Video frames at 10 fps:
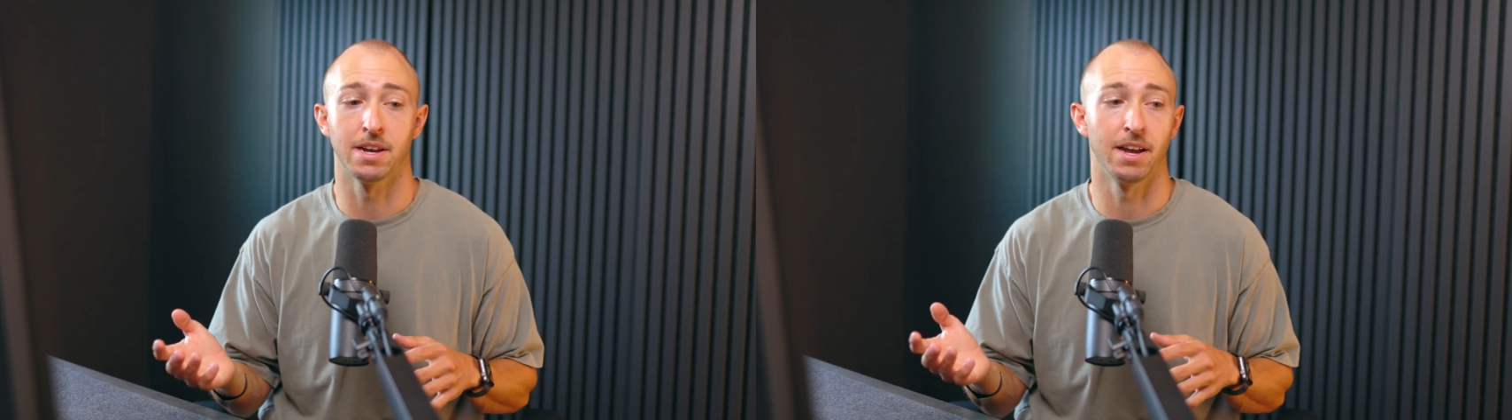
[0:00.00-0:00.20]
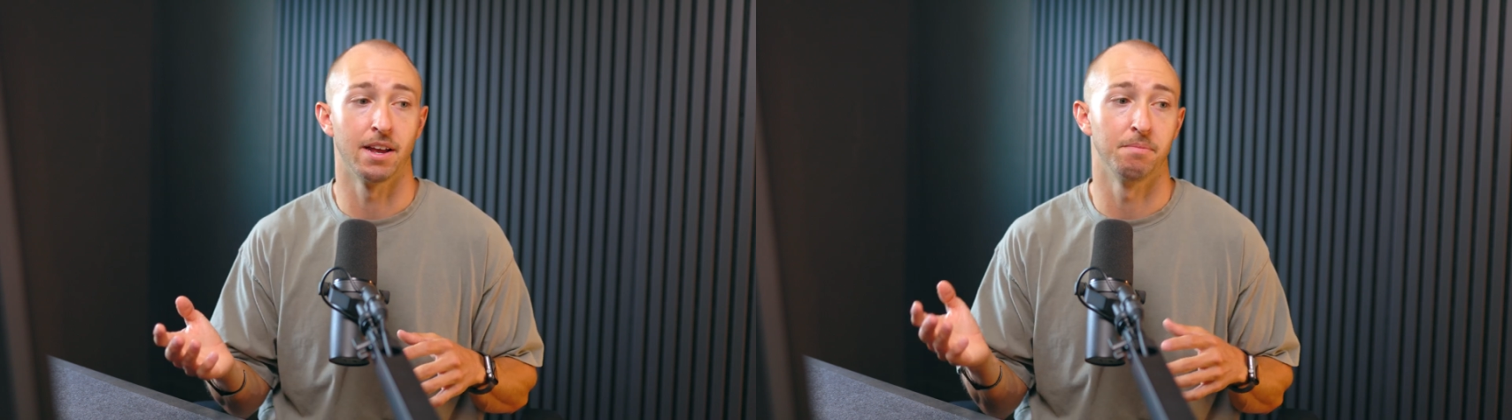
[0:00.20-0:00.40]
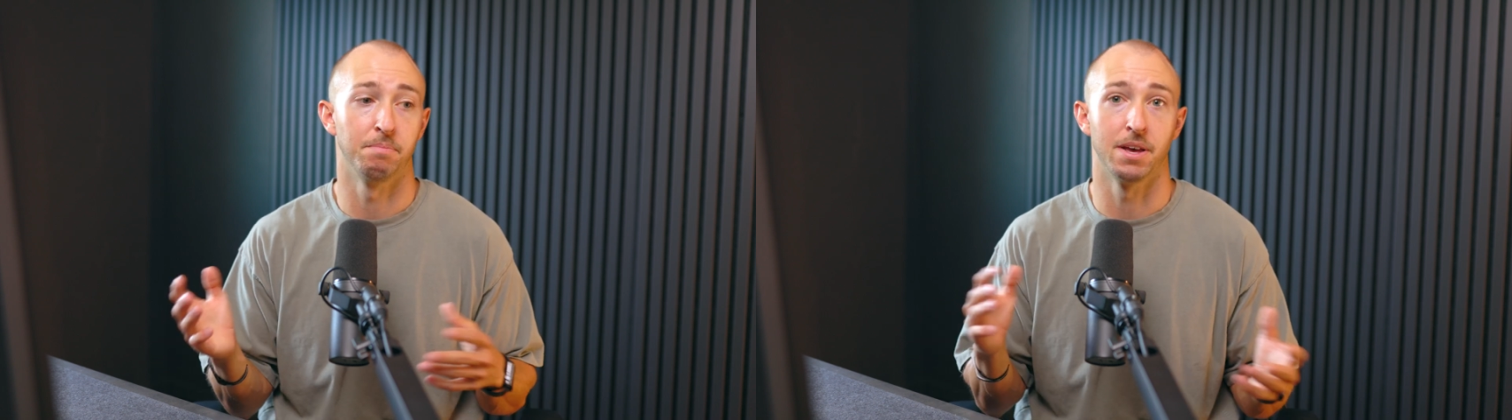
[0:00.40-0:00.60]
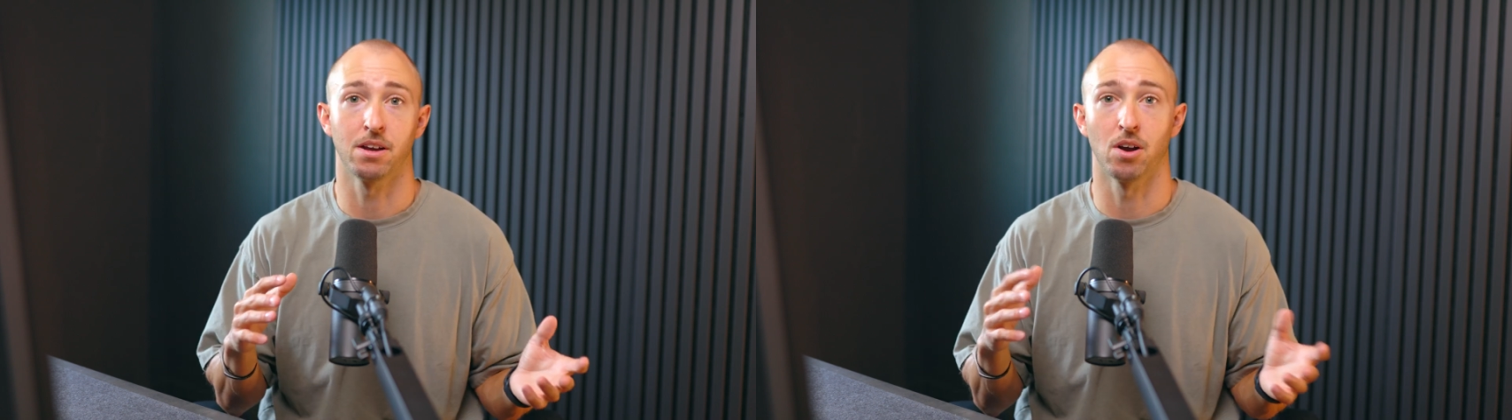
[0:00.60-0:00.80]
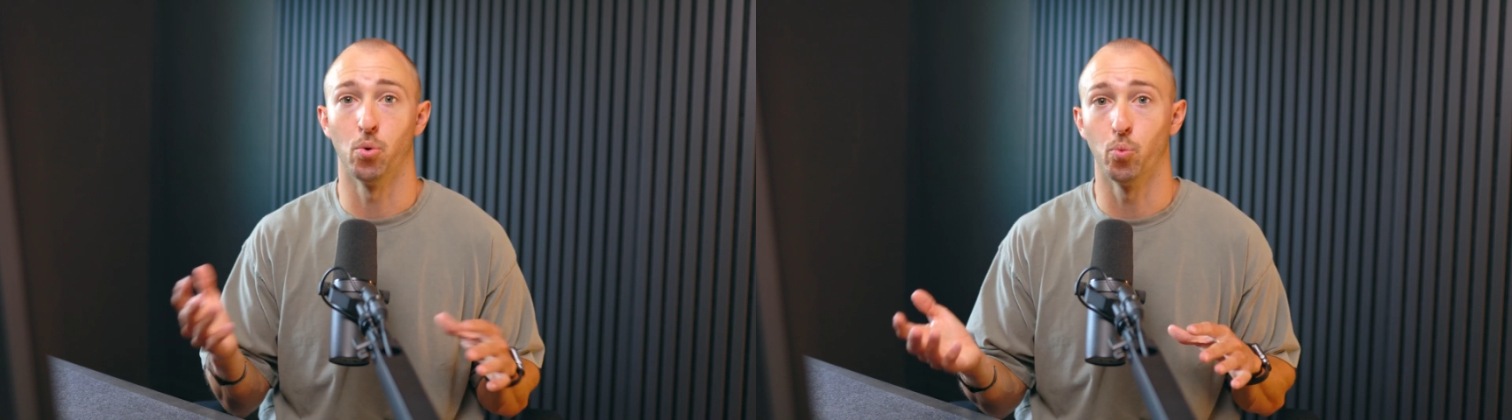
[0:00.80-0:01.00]
and
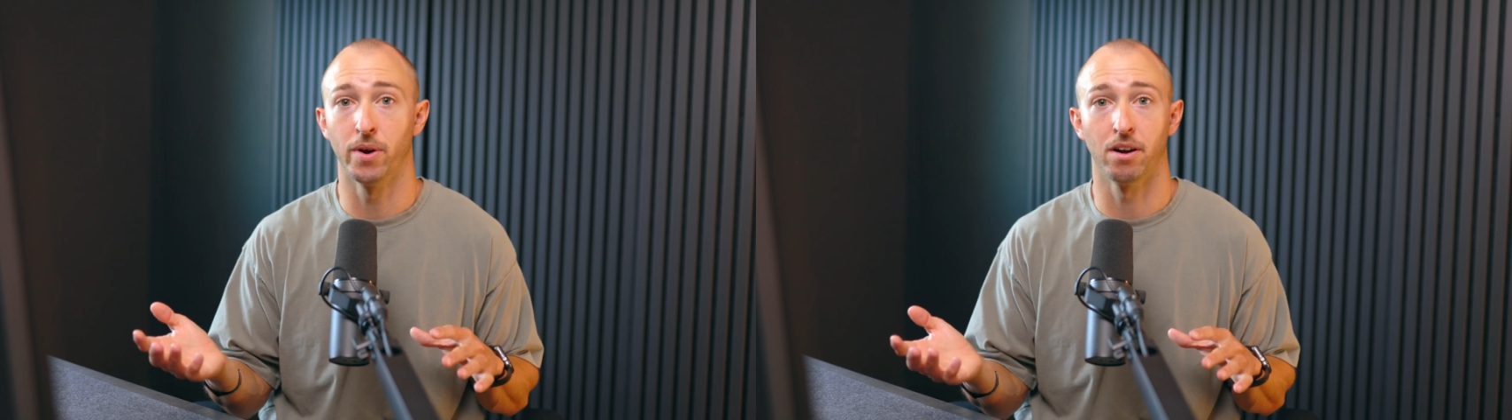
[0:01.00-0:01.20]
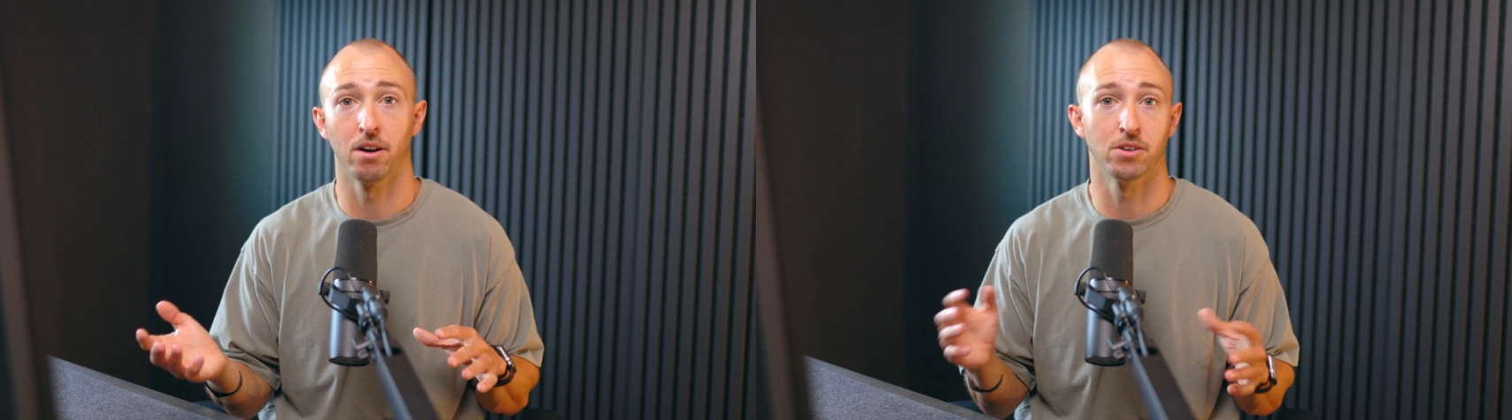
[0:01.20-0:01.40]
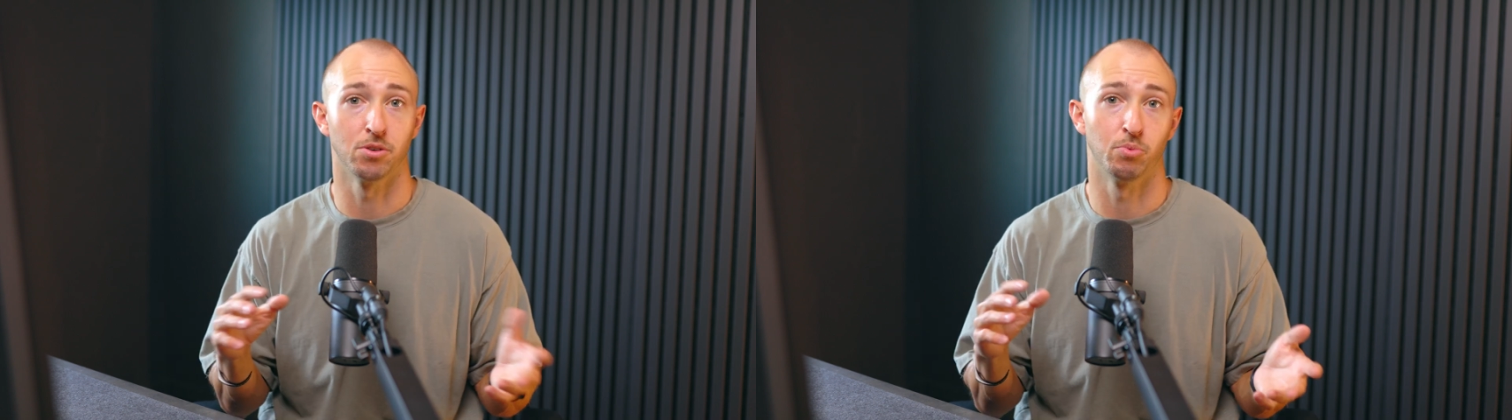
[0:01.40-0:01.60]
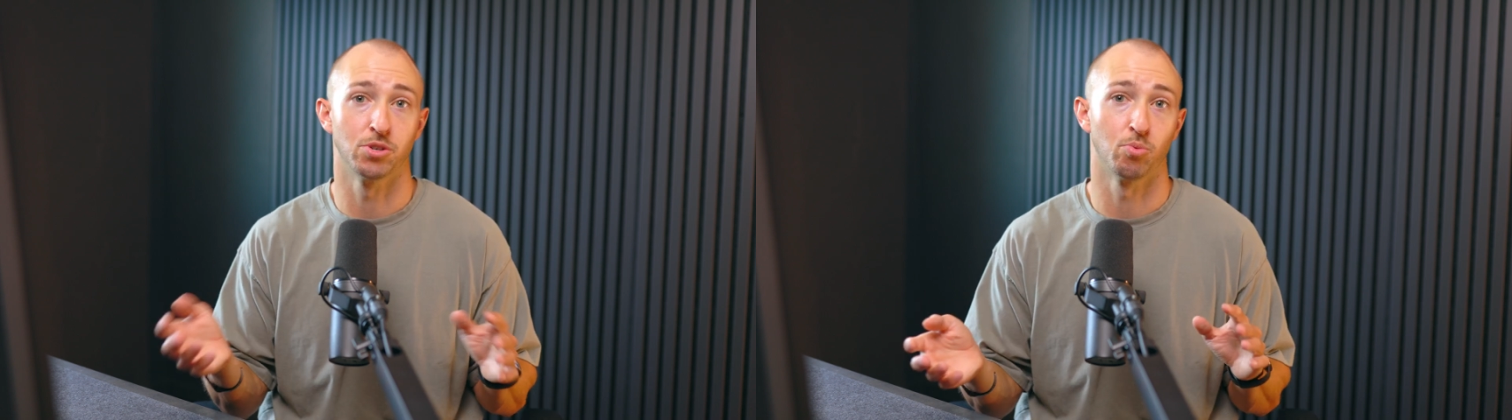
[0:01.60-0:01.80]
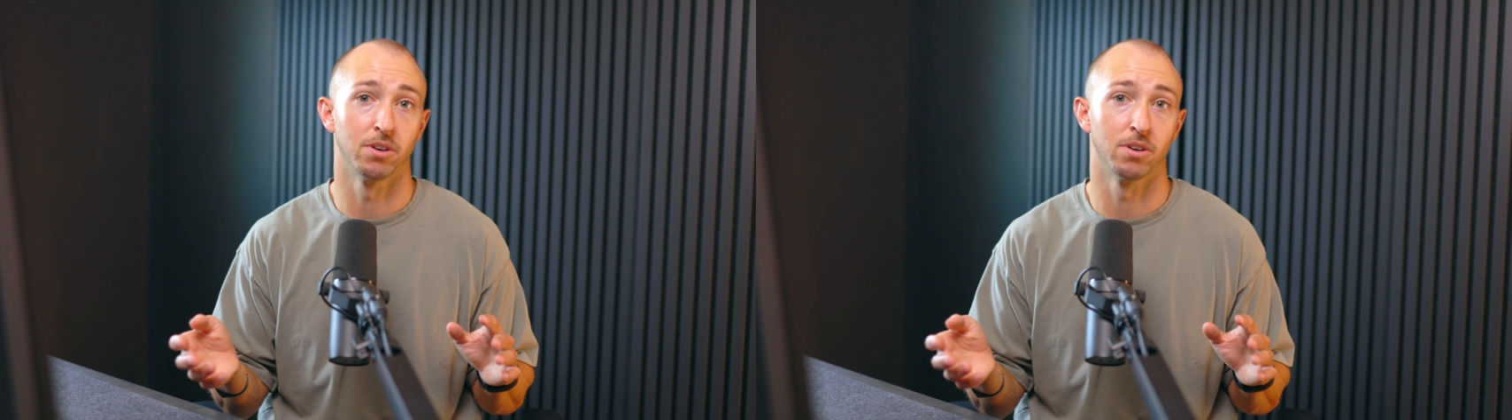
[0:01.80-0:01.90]
pick a winner to which